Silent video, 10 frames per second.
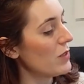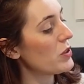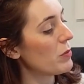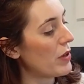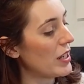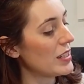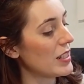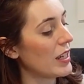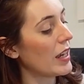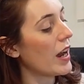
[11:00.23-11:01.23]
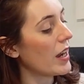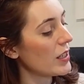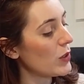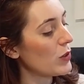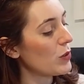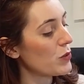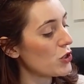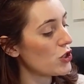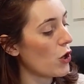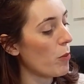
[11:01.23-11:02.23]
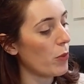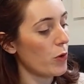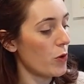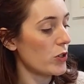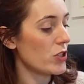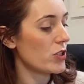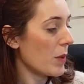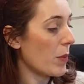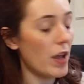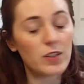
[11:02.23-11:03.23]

with the binding, I used shop-bought bias